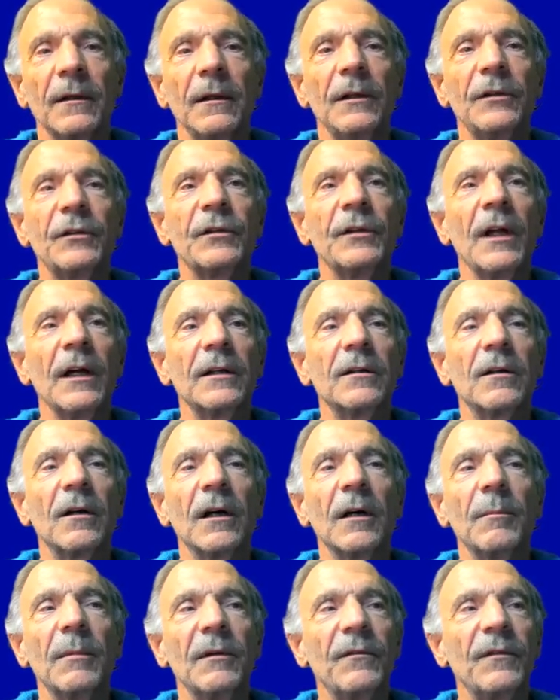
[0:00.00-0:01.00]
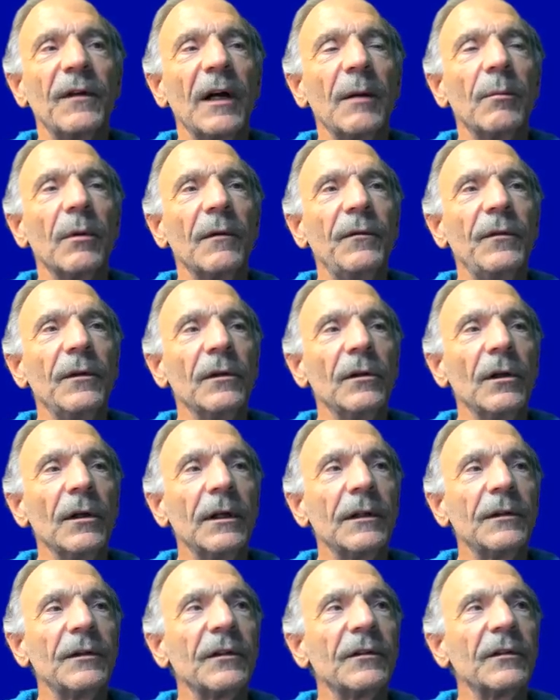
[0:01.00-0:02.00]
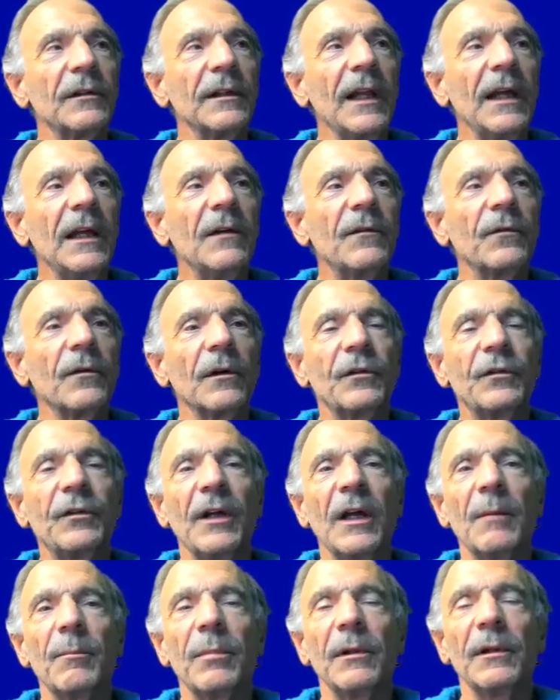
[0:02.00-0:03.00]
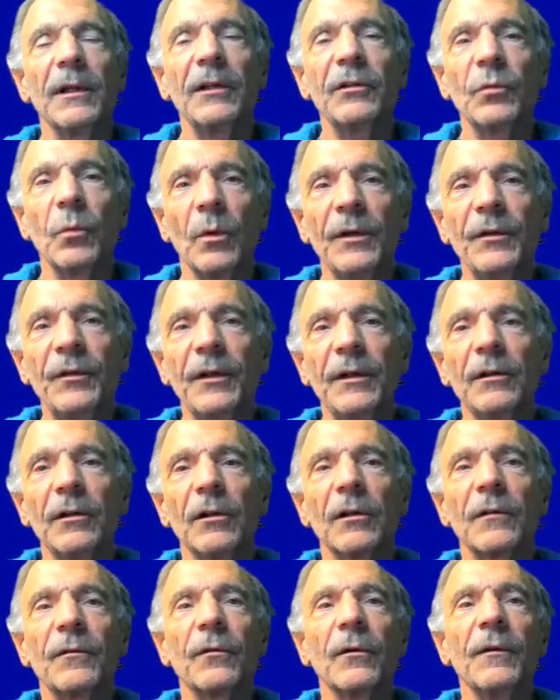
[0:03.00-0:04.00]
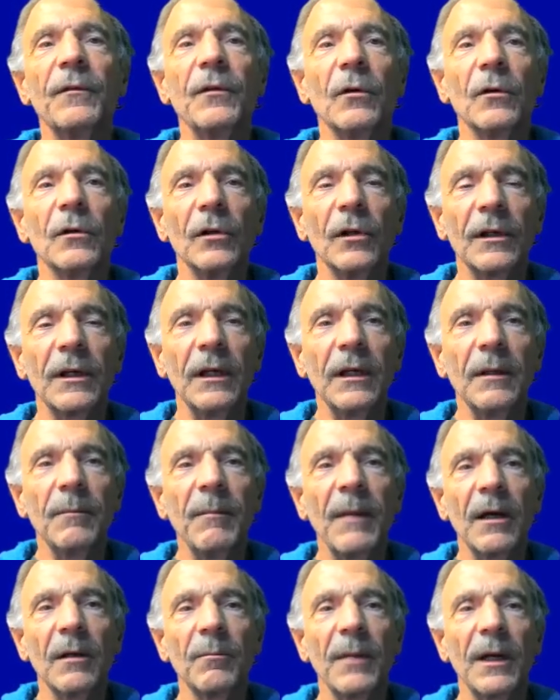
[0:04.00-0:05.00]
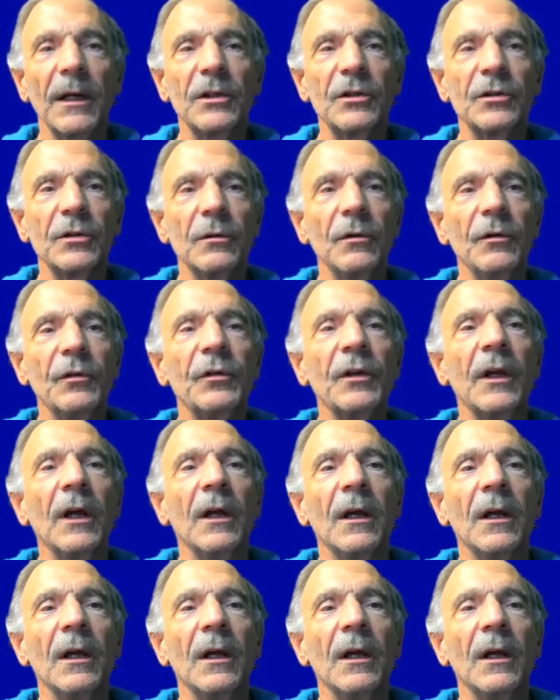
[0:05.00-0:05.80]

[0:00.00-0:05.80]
It's not carbon fiber. If you look at this Lake, for example, that's one thing to look for if you're looking at mountain bike shoes.